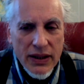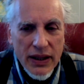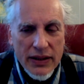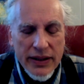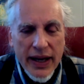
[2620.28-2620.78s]

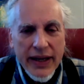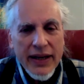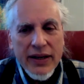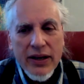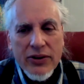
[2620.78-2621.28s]
It's like
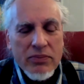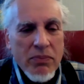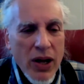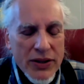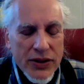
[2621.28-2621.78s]
any other
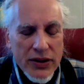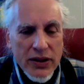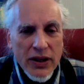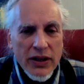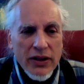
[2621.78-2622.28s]
muscle.